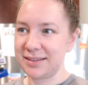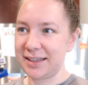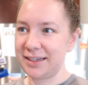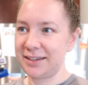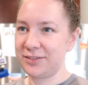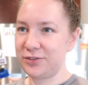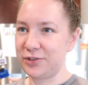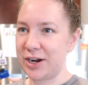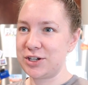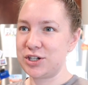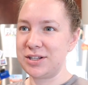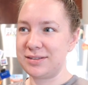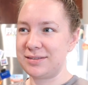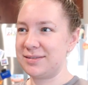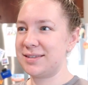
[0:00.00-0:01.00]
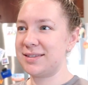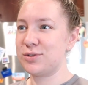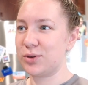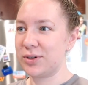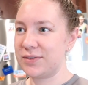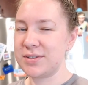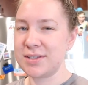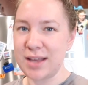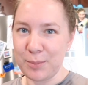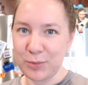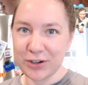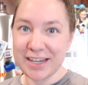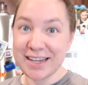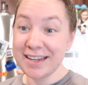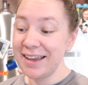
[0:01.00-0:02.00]
like fresh and sort of
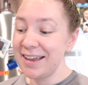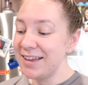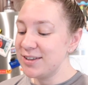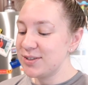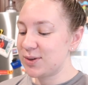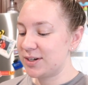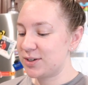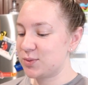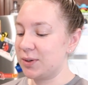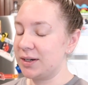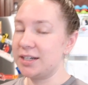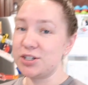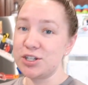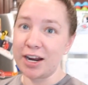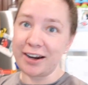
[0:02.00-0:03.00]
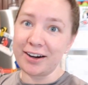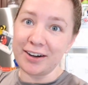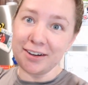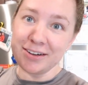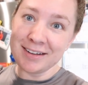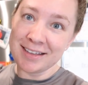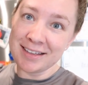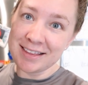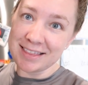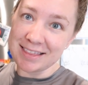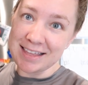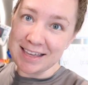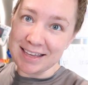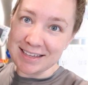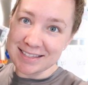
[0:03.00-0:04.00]
summery. So I just wanted to share
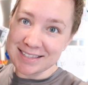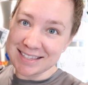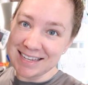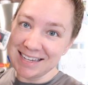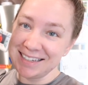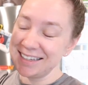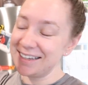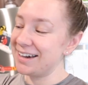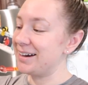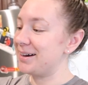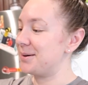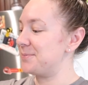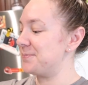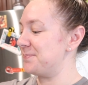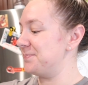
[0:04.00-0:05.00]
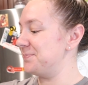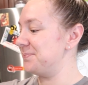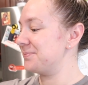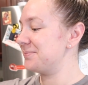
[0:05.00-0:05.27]
this. Um,